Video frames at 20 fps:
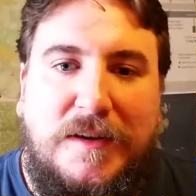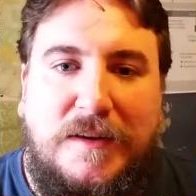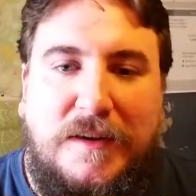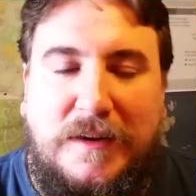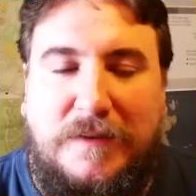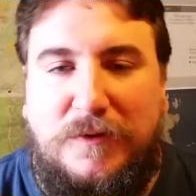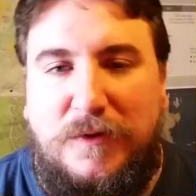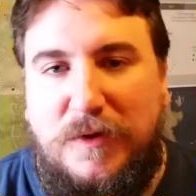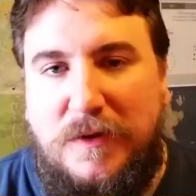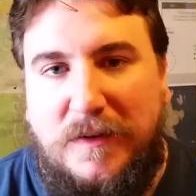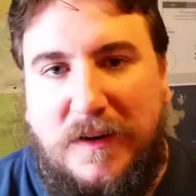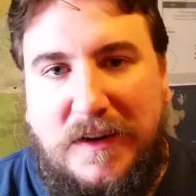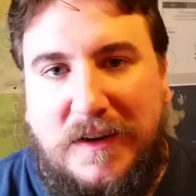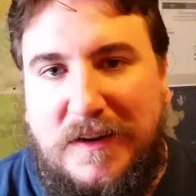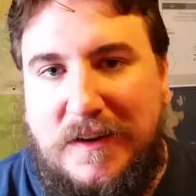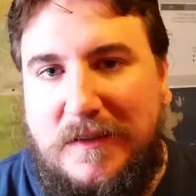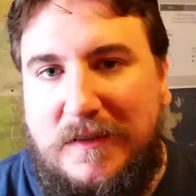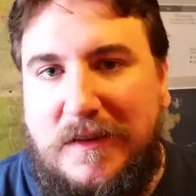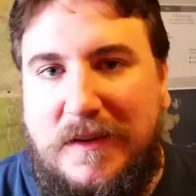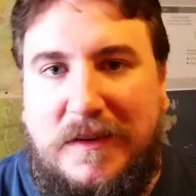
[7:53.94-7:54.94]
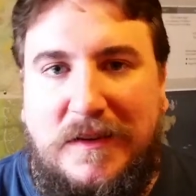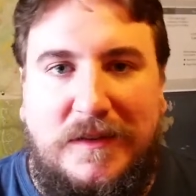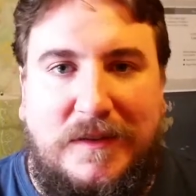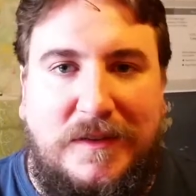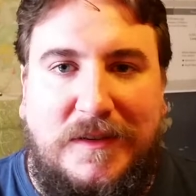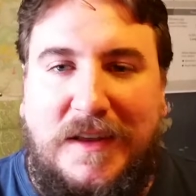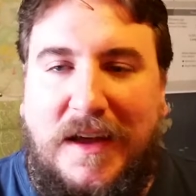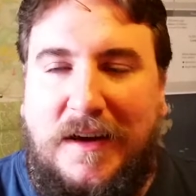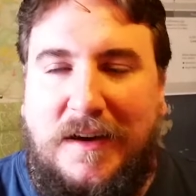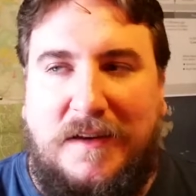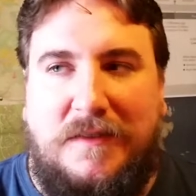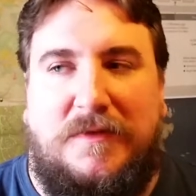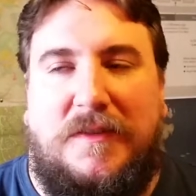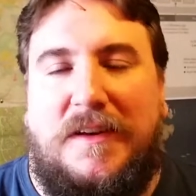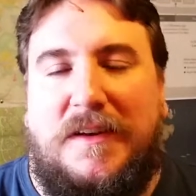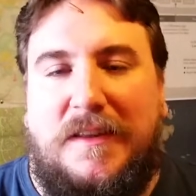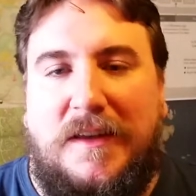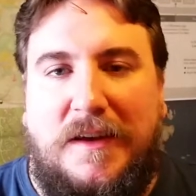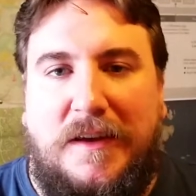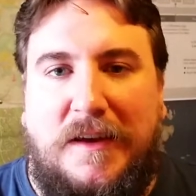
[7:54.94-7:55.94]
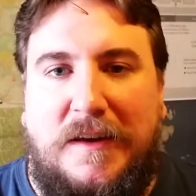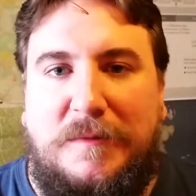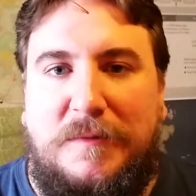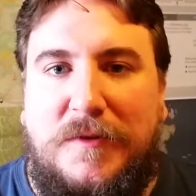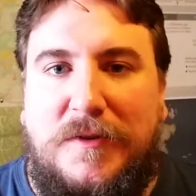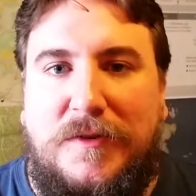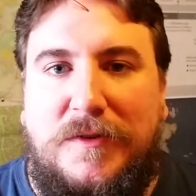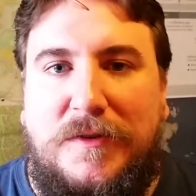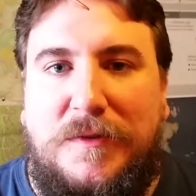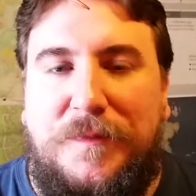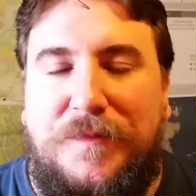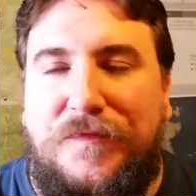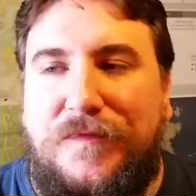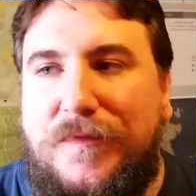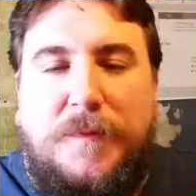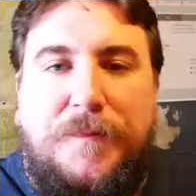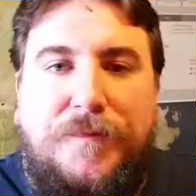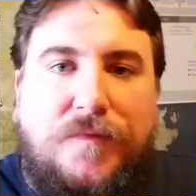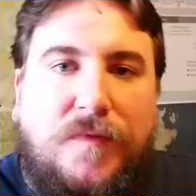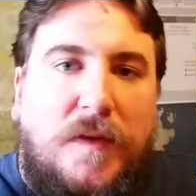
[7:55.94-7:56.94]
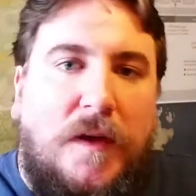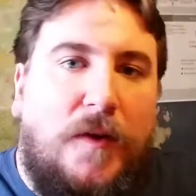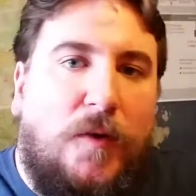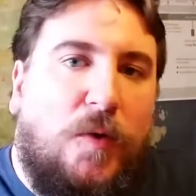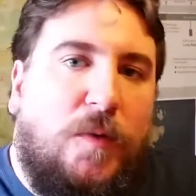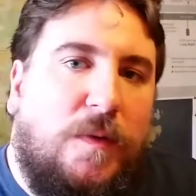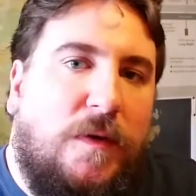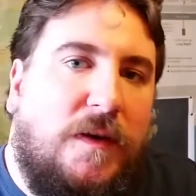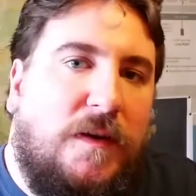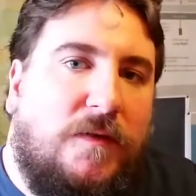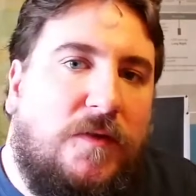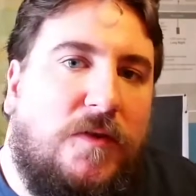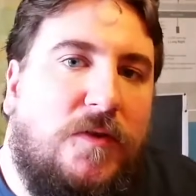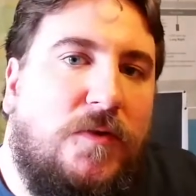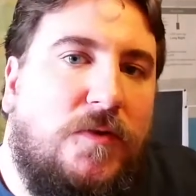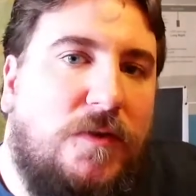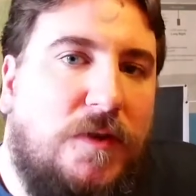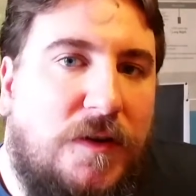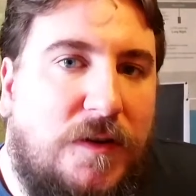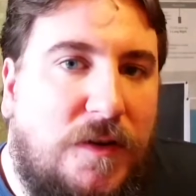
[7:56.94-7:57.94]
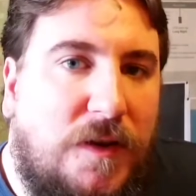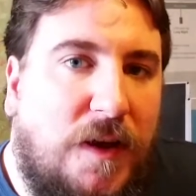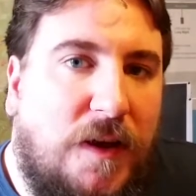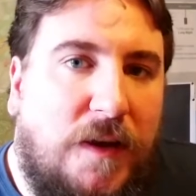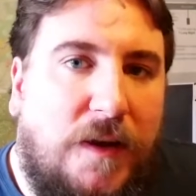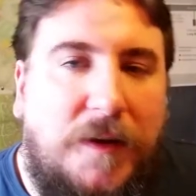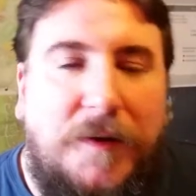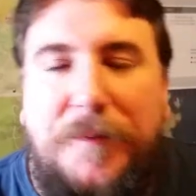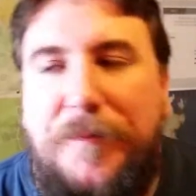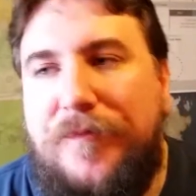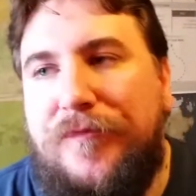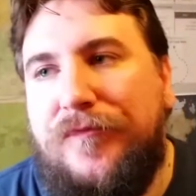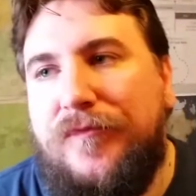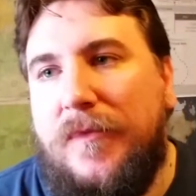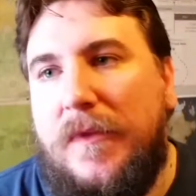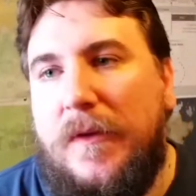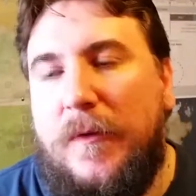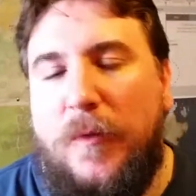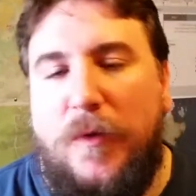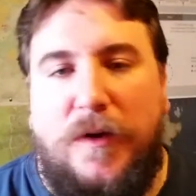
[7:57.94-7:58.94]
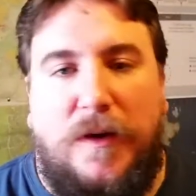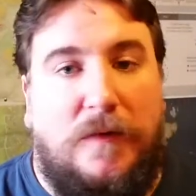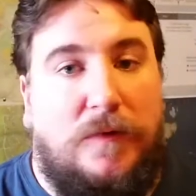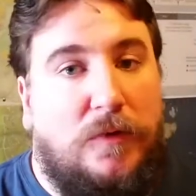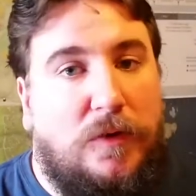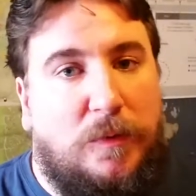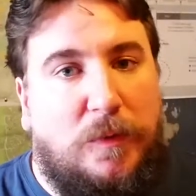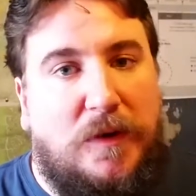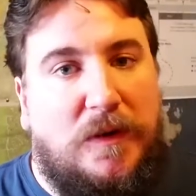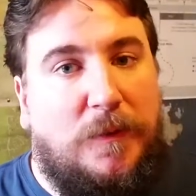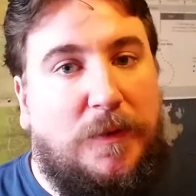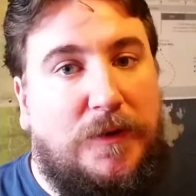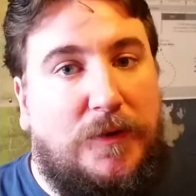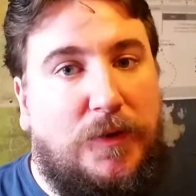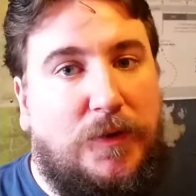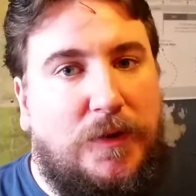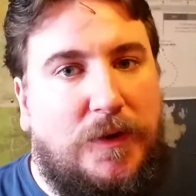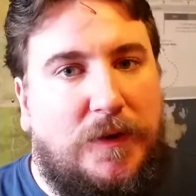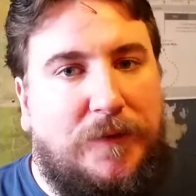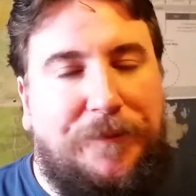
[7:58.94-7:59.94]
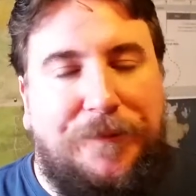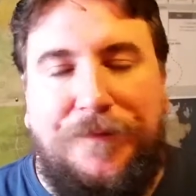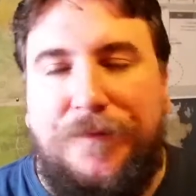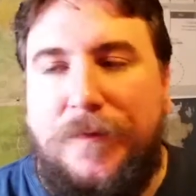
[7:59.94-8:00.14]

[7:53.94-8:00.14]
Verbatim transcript: if you have had anything daft like that happen to you. I hope you have a good day, whatever you may be doing.